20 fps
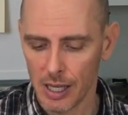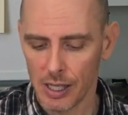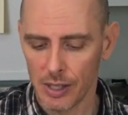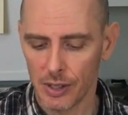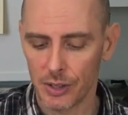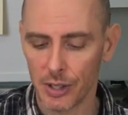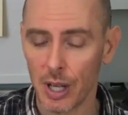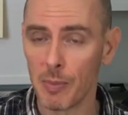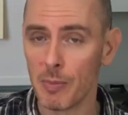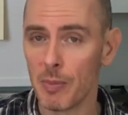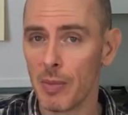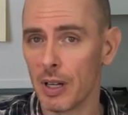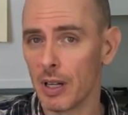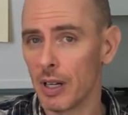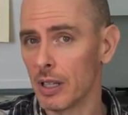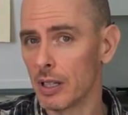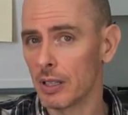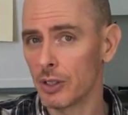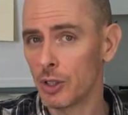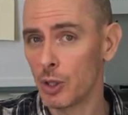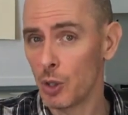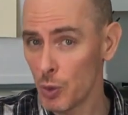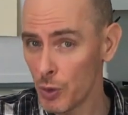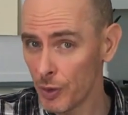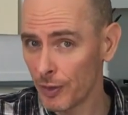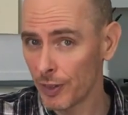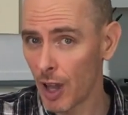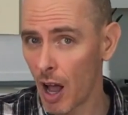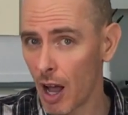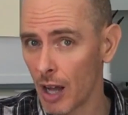some tooth
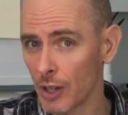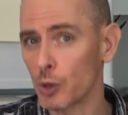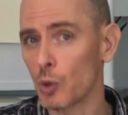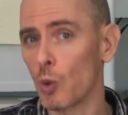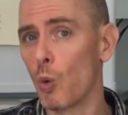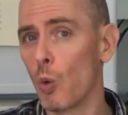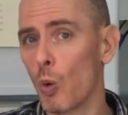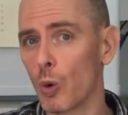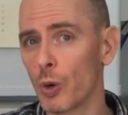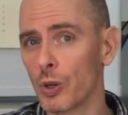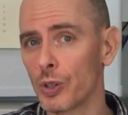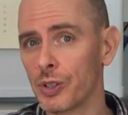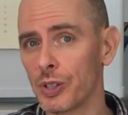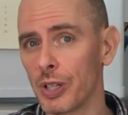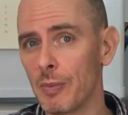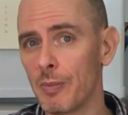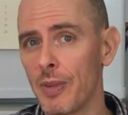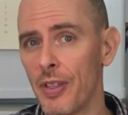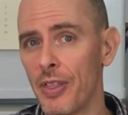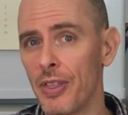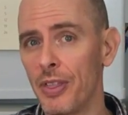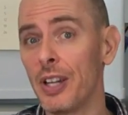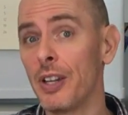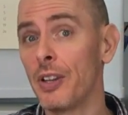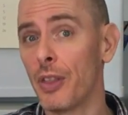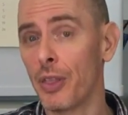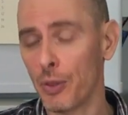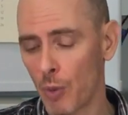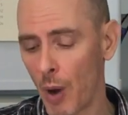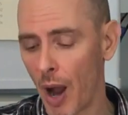floss or some
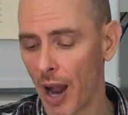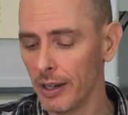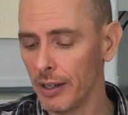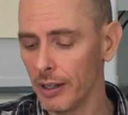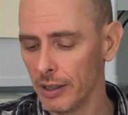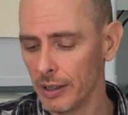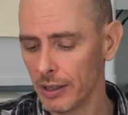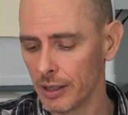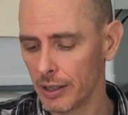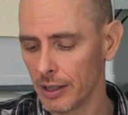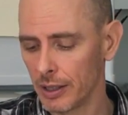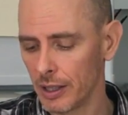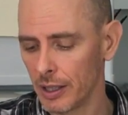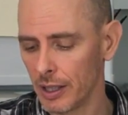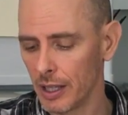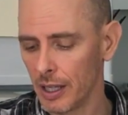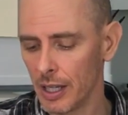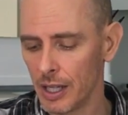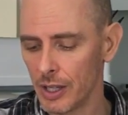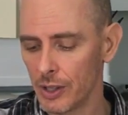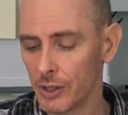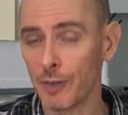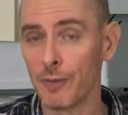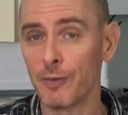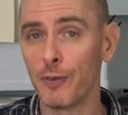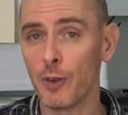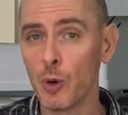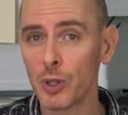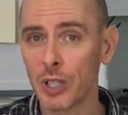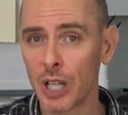thin thread, some
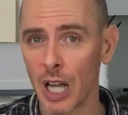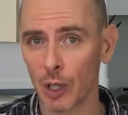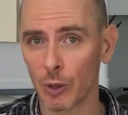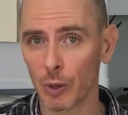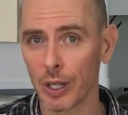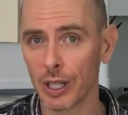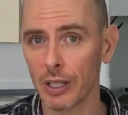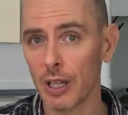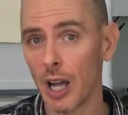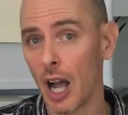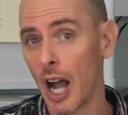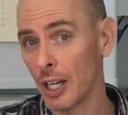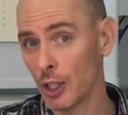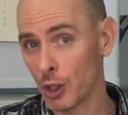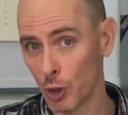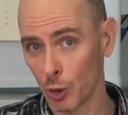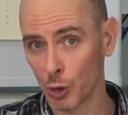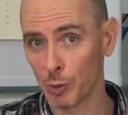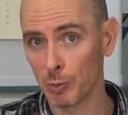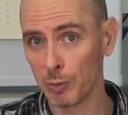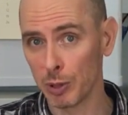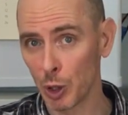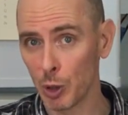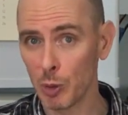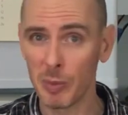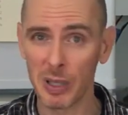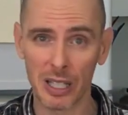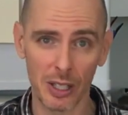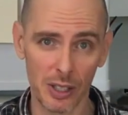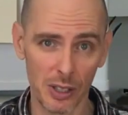food coloring, I chose blue
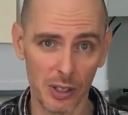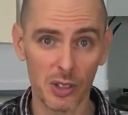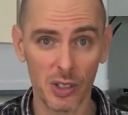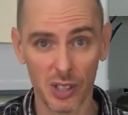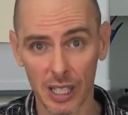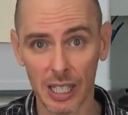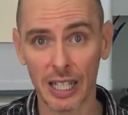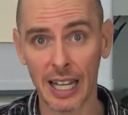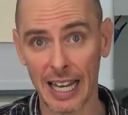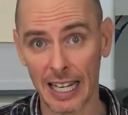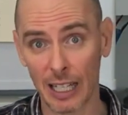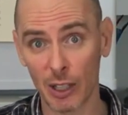because it kind of